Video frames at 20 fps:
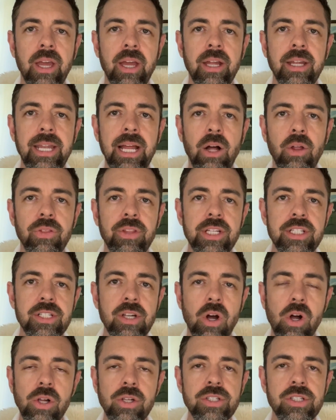Now, this
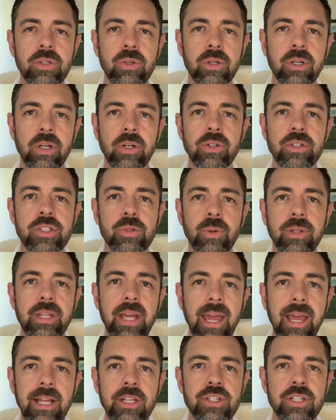also goes with
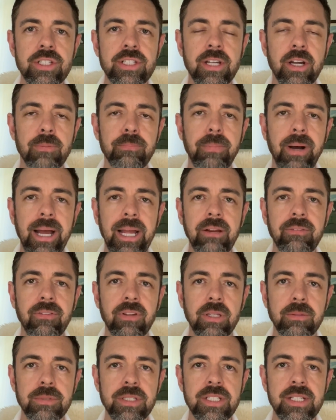agents that are buying for
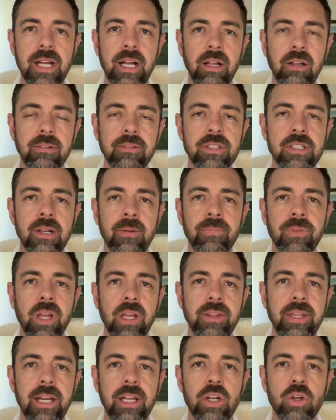themselves
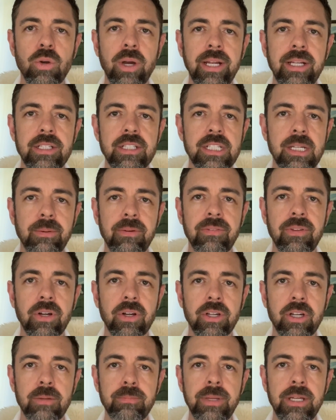that credit some of their
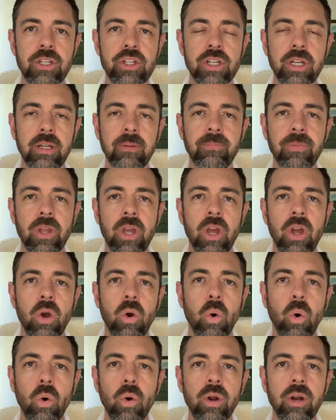commission,
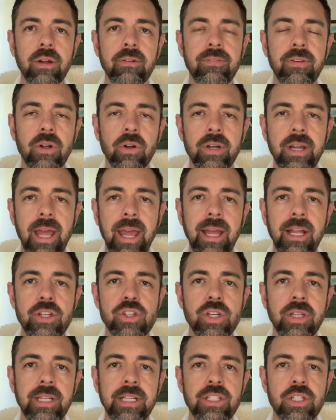or if you're an
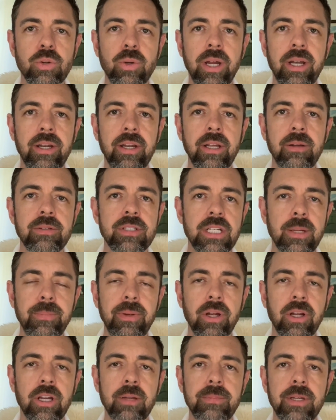agent that's crediting some of your
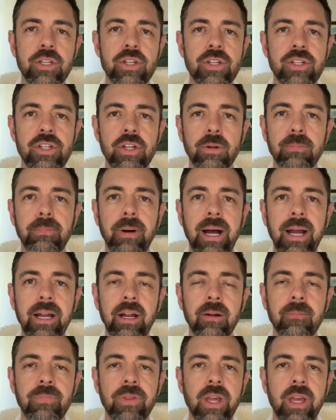commission to your
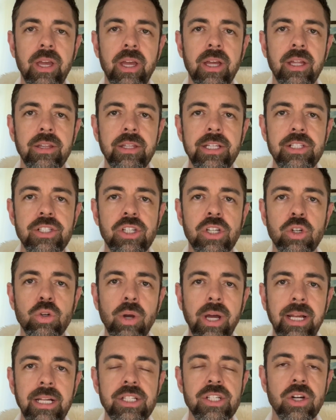buyer, these
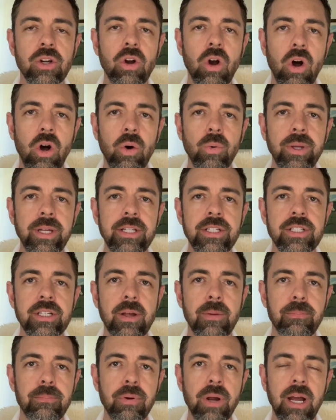credits are always
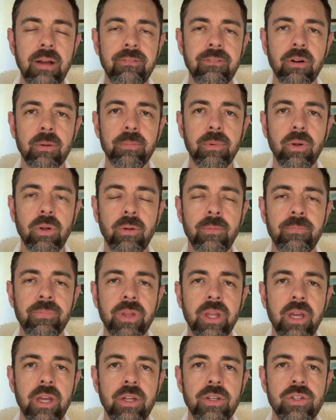preferable
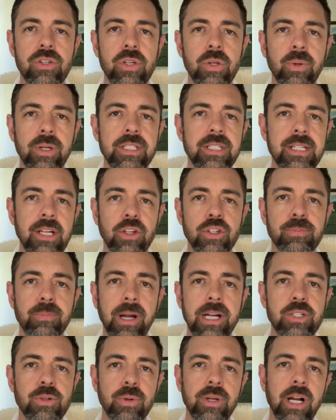to a sales
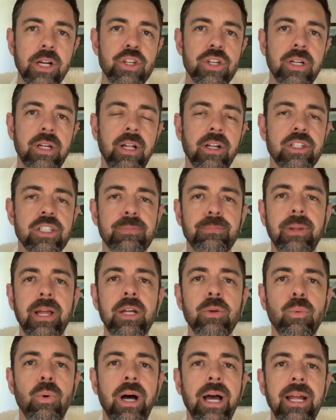price reduction. I'll
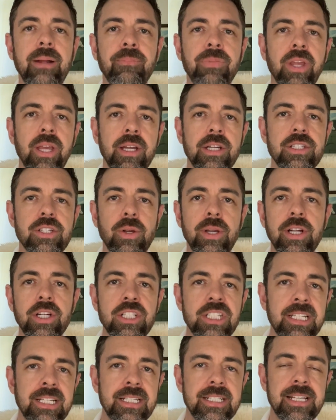explain why. So
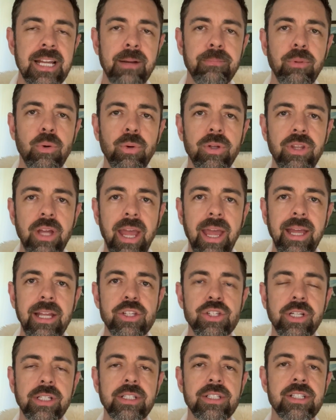here's an example with
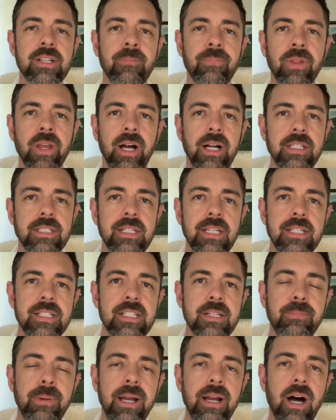agents. I'll see this
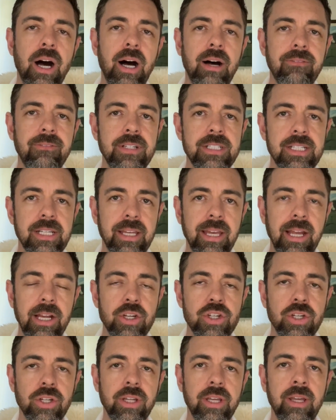in my office
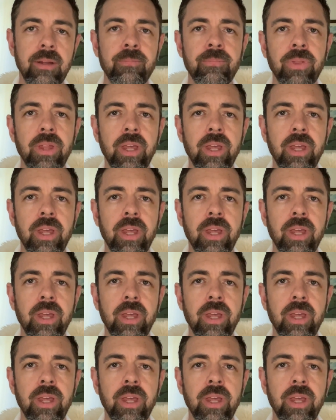occasionally.